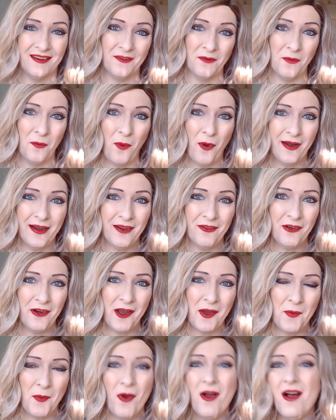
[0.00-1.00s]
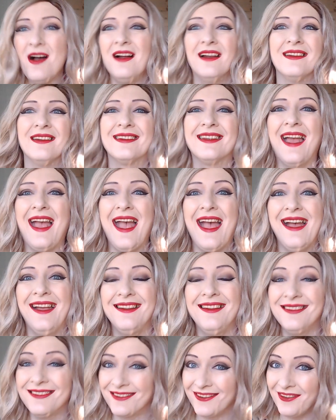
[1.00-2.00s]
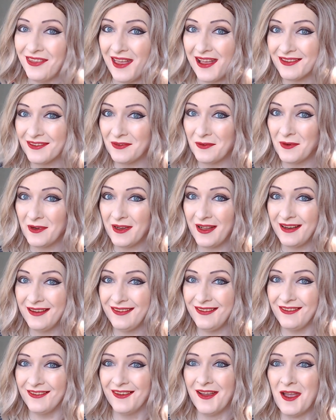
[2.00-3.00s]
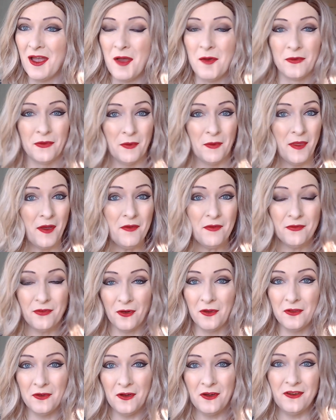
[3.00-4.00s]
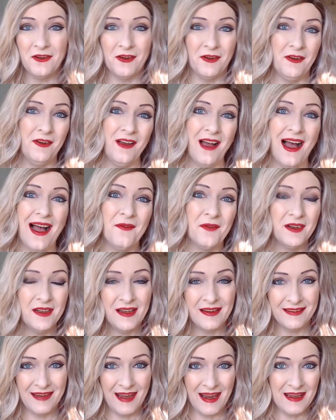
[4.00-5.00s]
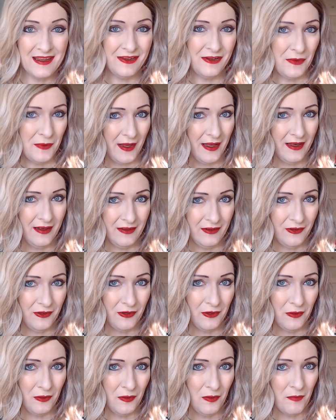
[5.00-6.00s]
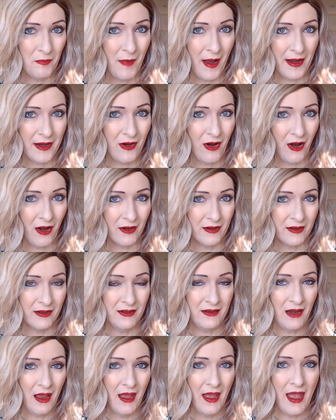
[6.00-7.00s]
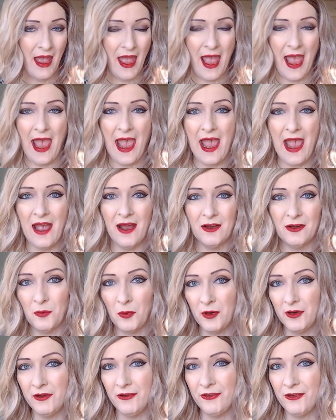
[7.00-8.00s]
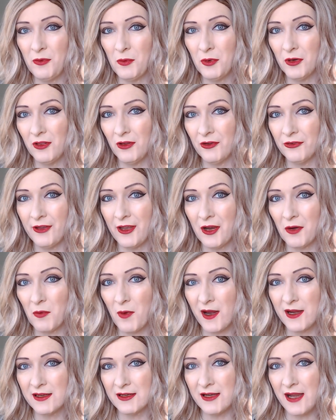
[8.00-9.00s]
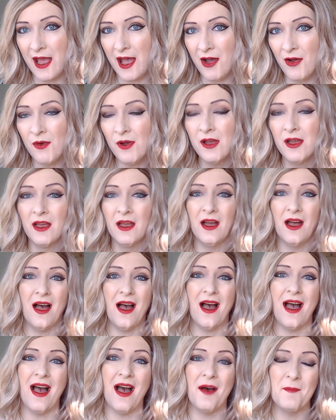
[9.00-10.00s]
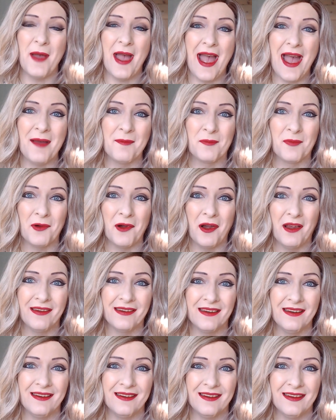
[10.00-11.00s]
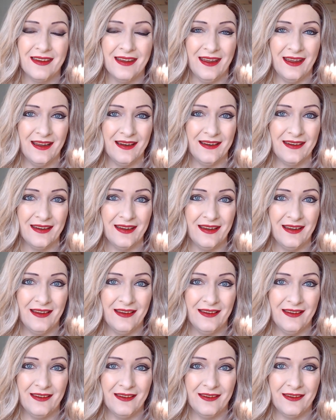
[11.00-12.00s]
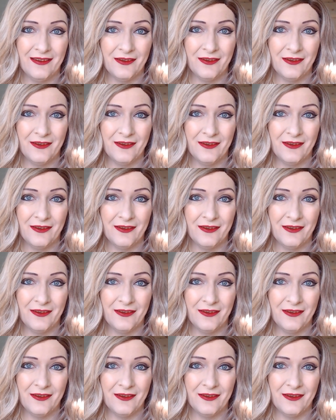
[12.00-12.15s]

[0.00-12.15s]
whatever I want, and so that's what I do. So without further ado, I'm going to take you into my garden and we're going to see what it looks like right now. At present, it is